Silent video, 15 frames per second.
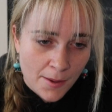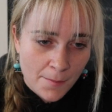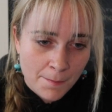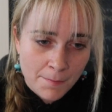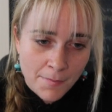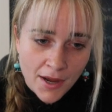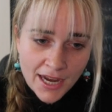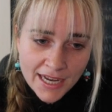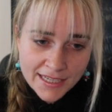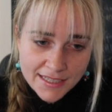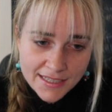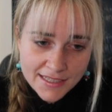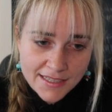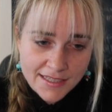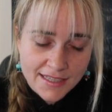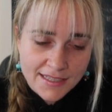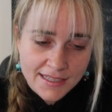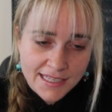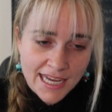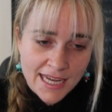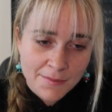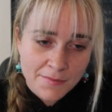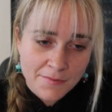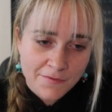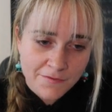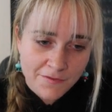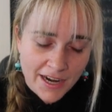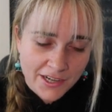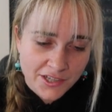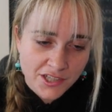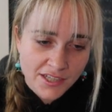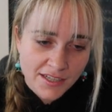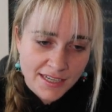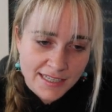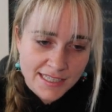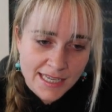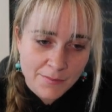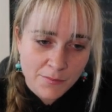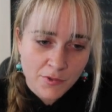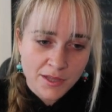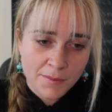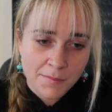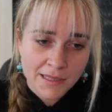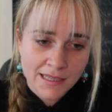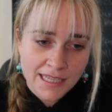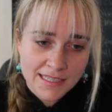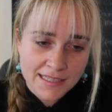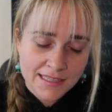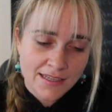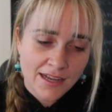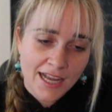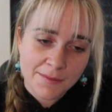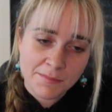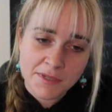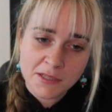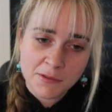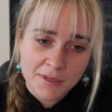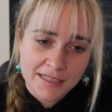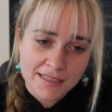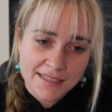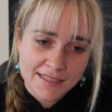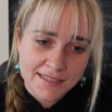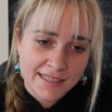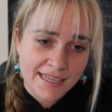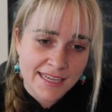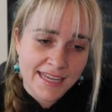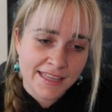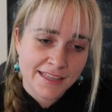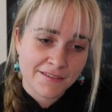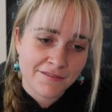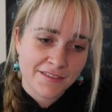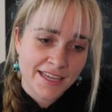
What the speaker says: minus the same fraction except with a plus sign between the c and the